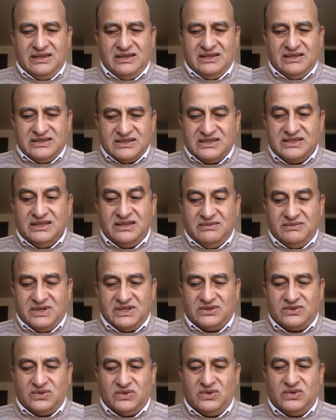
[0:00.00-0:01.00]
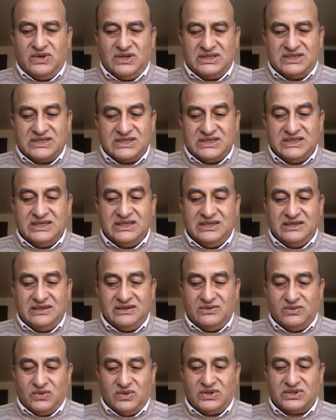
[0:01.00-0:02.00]
cinema to go and
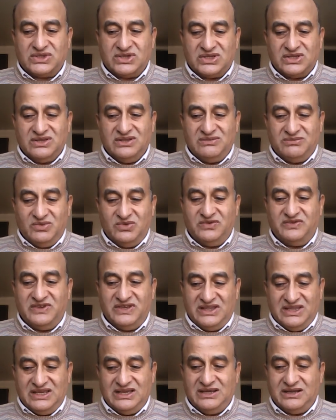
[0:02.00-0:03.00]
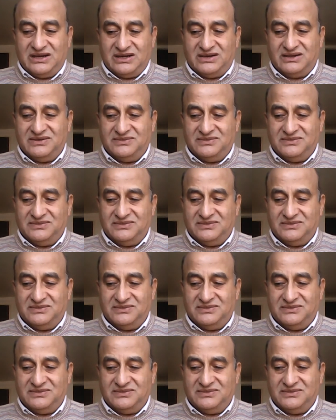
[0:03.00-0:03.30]
watch the movie there.